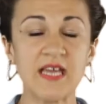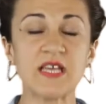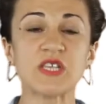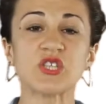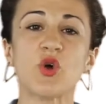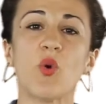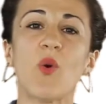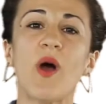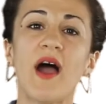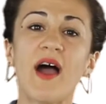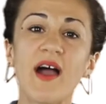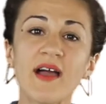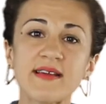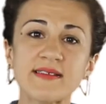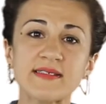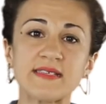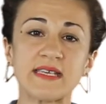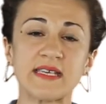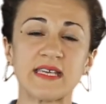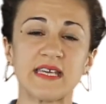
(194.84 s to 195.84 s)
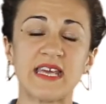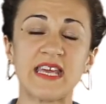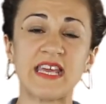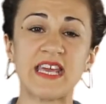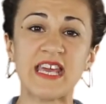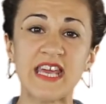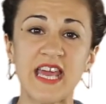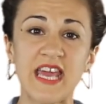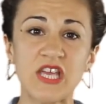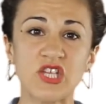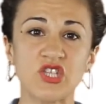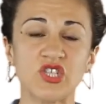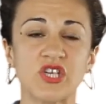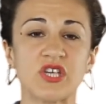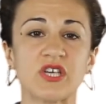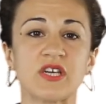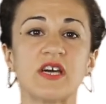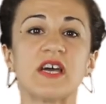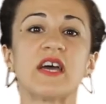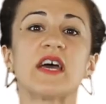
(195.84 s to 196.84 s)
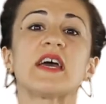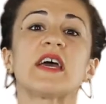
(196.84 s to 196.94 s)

So acting, engaging,